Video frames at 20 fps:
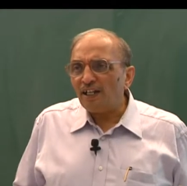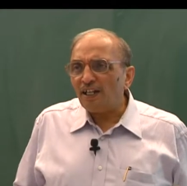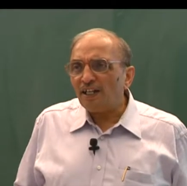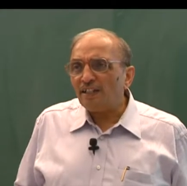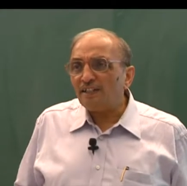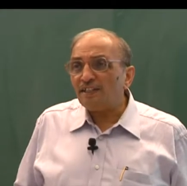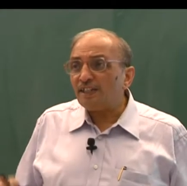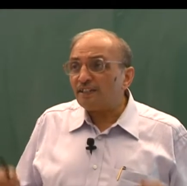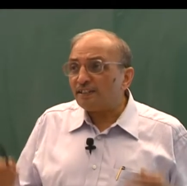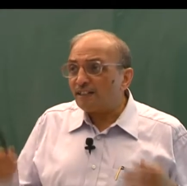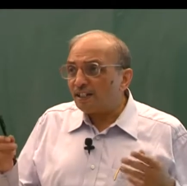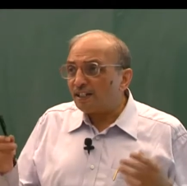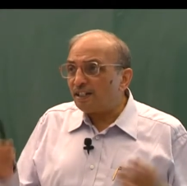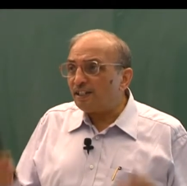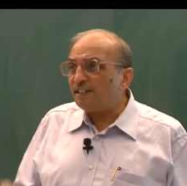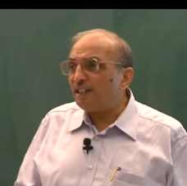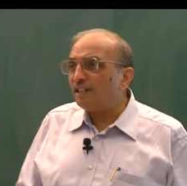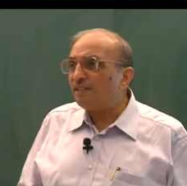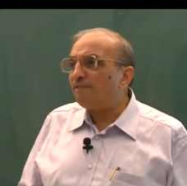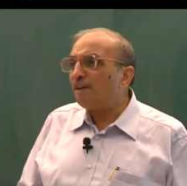and that is the
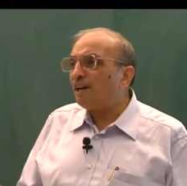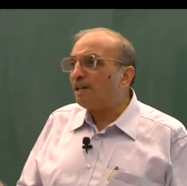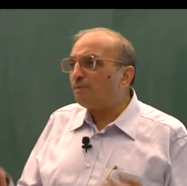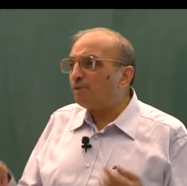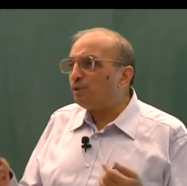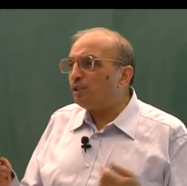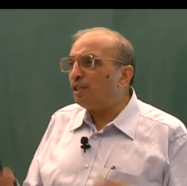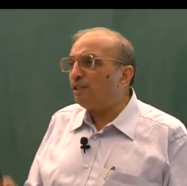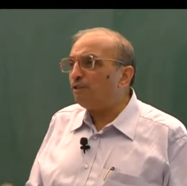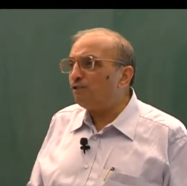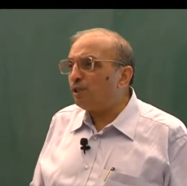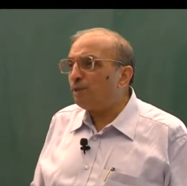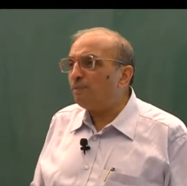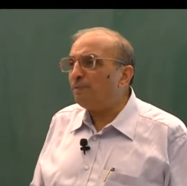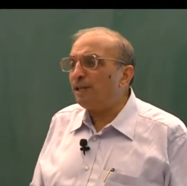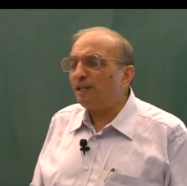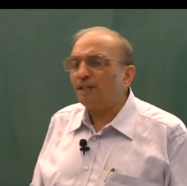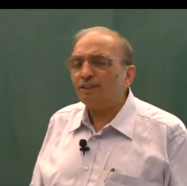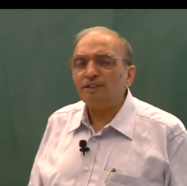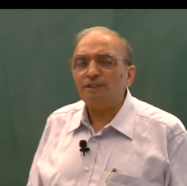reason why we
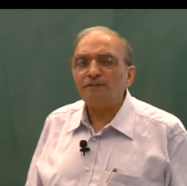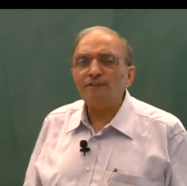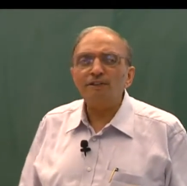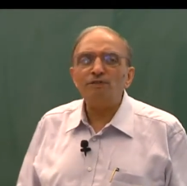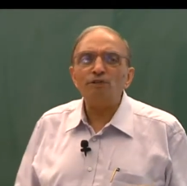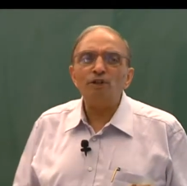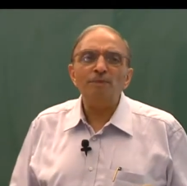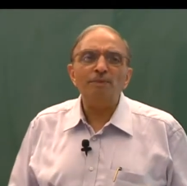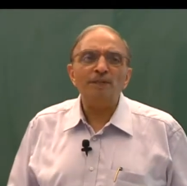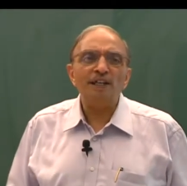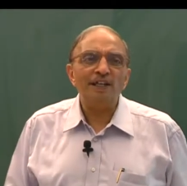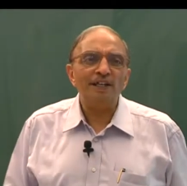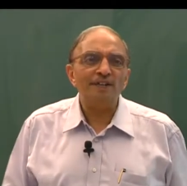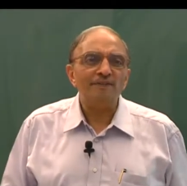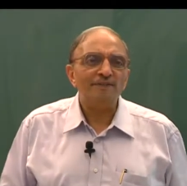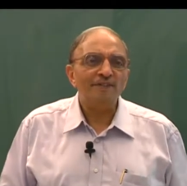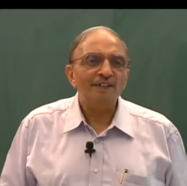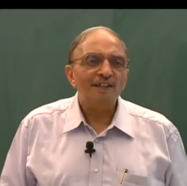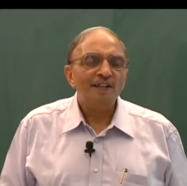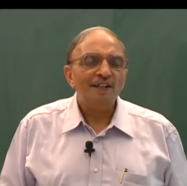behave the way we behave.
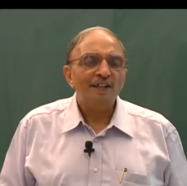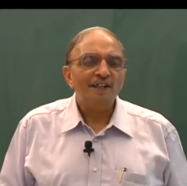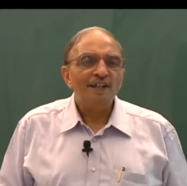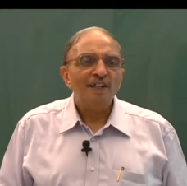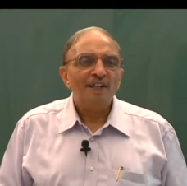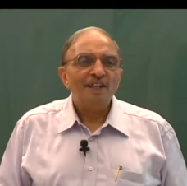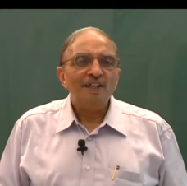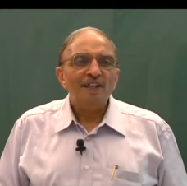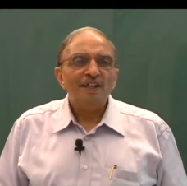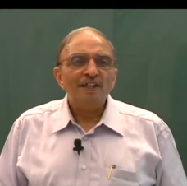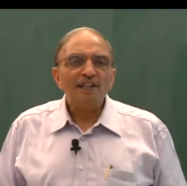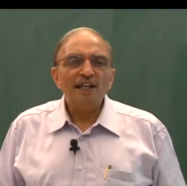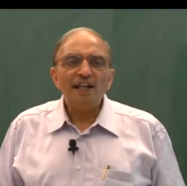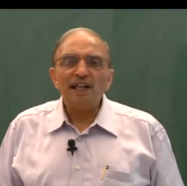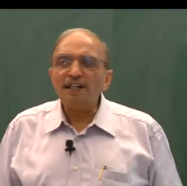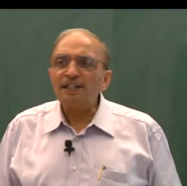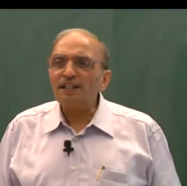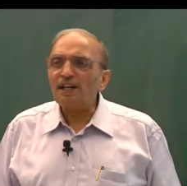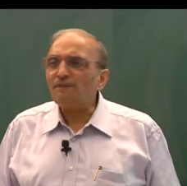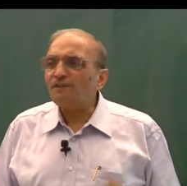Take
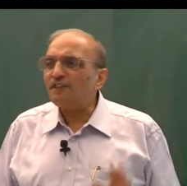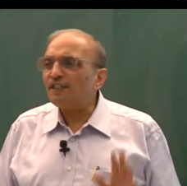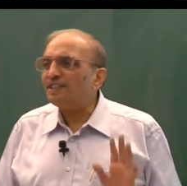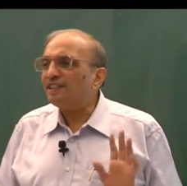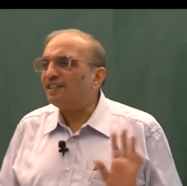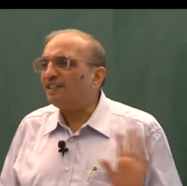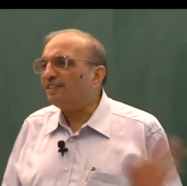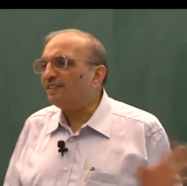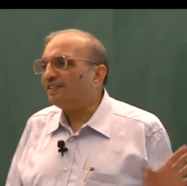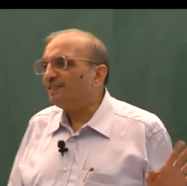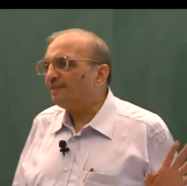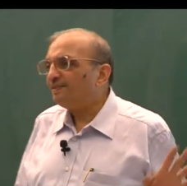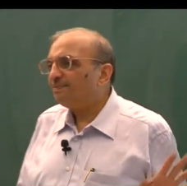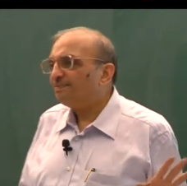a traffic signal.